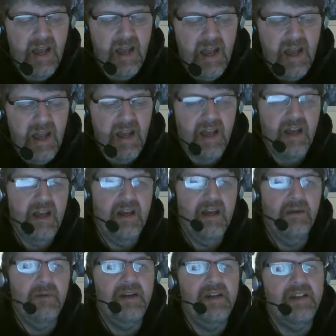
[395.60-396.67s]
And
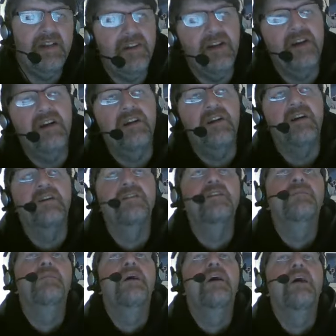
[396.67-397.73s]
I mean, this right here talks
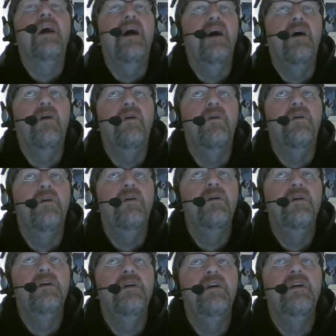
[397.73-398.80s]
about how
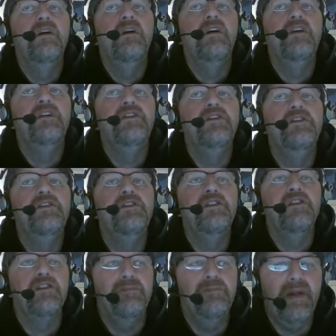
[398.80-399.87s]

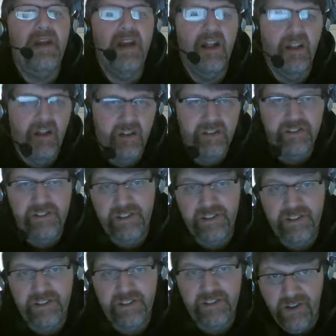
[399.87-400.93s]
just being lost in
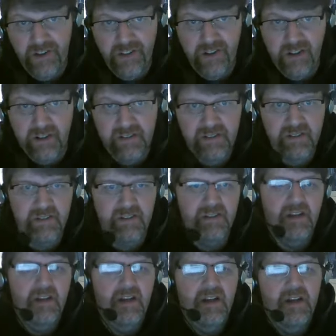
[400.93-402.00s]
your thoughts,
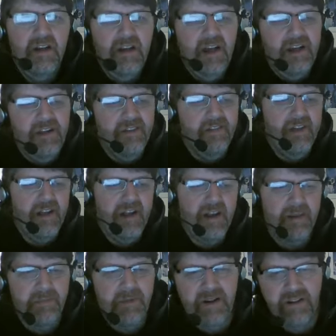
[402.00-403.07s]
and you're thinking
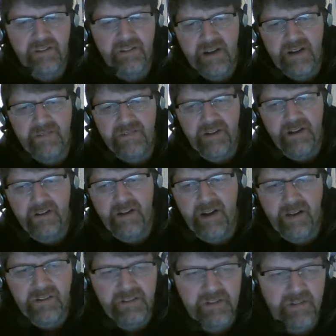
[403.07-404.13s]
about trying to figure
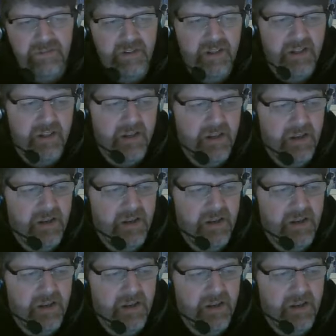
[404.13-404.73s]
out something,